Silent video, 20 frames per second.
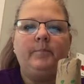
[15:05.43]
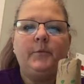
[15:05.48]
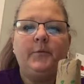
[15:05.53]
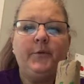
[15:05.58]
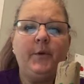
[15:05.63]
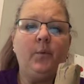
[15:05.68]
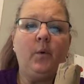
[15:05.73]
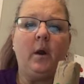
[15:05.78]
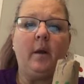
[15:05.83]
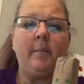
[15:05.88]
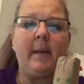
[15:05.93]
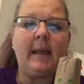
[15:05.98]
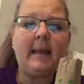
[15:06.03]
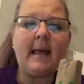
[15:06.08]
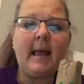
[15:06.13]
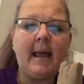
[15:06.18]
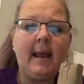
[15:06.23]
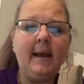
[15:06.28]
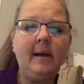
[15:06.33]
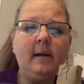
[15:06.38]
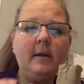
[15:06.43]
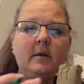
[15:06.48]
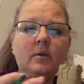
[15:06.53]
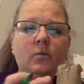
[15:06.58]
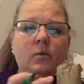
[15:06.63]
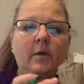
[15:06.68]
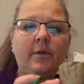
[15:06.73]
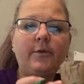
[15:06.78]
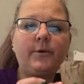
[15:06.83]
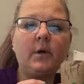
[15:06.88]
If you want to make an alien
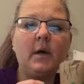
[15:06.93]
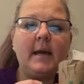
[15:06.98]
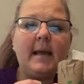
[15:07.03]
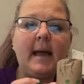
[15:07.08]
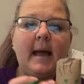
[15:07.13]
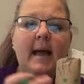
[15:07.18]
with three